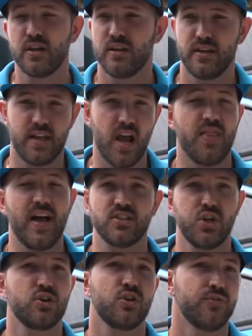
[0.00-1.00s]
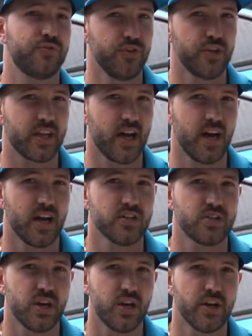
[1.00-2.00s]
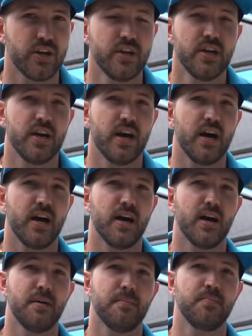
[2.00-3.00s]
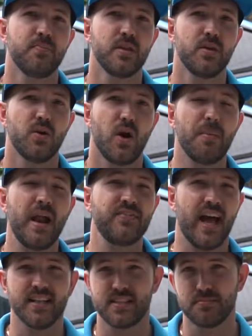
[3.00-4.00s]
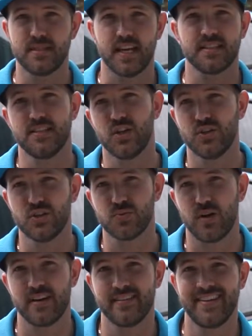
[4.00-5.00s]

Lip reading: yeah, that's not good for your car. So I'm gonna have to add some texting on this one.